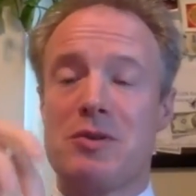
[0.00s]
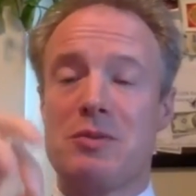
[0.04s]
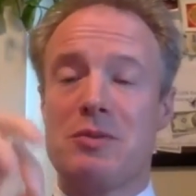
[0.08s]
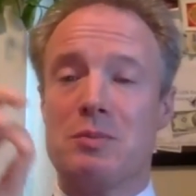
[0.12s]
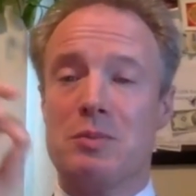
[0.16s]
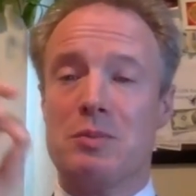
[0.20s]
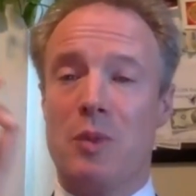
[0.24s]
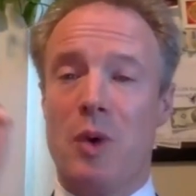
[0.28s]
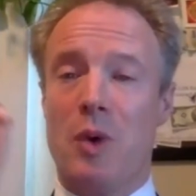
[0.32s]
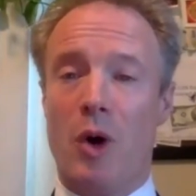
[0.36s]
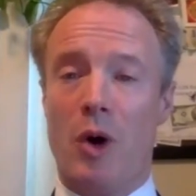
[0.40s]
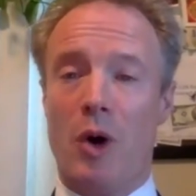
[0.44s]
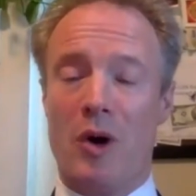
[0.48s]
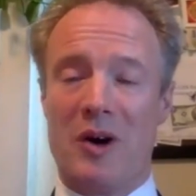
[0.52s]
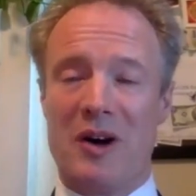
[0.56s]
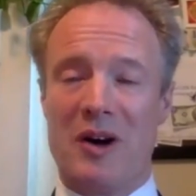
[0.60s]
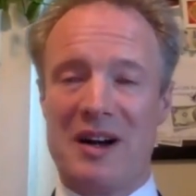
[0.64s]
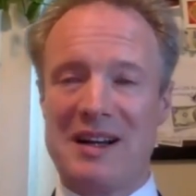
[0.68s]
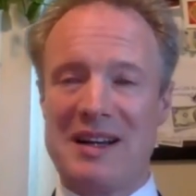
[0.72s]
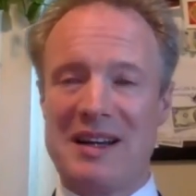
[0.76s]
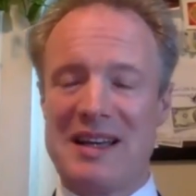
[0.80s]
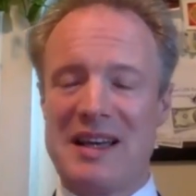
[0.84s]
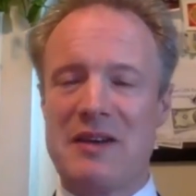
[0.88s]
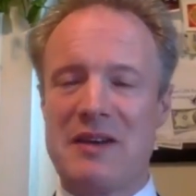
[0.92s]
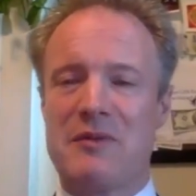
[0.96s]

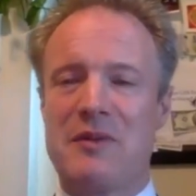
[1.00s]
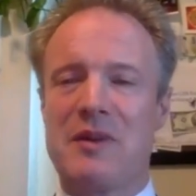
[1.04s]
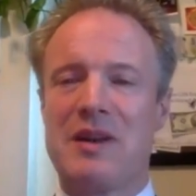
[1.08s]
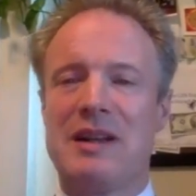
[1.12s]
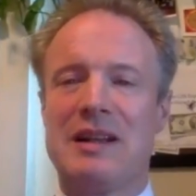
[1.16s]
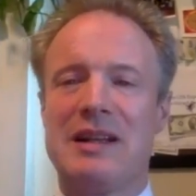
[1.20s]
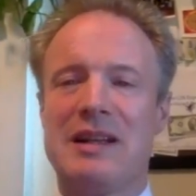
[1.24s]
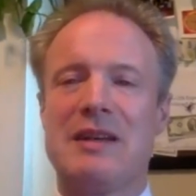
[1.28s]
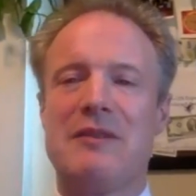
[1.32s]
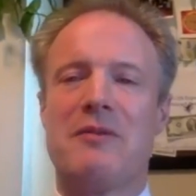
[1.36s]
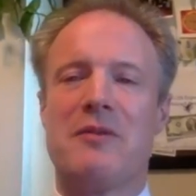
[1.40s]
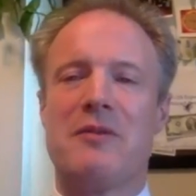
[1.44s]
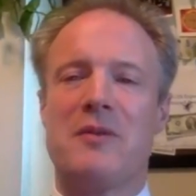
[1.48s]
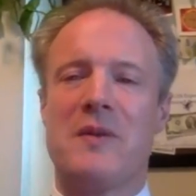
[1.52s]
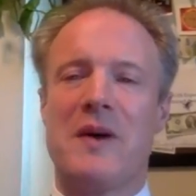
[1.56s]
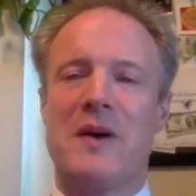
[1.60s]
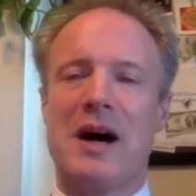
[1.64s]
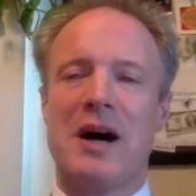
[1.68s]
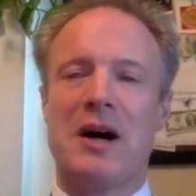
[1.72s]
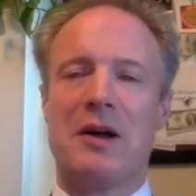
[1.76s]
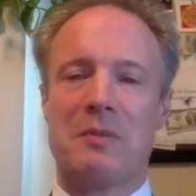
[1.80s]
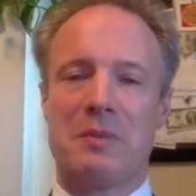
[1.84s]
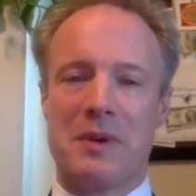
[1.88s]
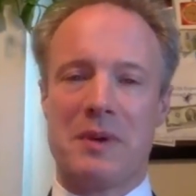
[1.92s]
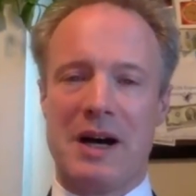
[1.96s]
more if you leave
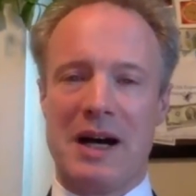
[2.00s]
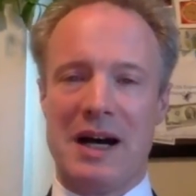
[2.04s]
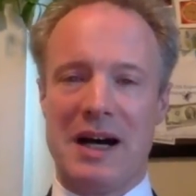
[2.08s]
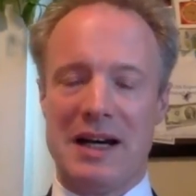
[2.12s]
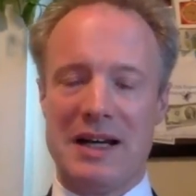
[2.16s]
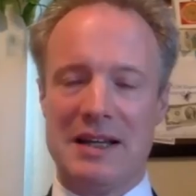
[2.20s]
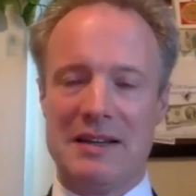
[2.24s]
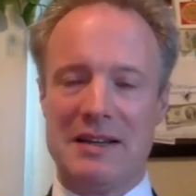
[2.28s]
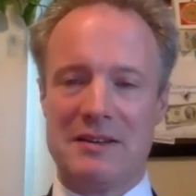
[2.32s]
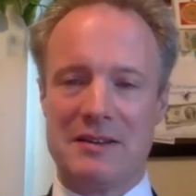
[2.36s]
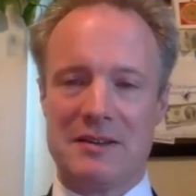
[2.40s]
well behind.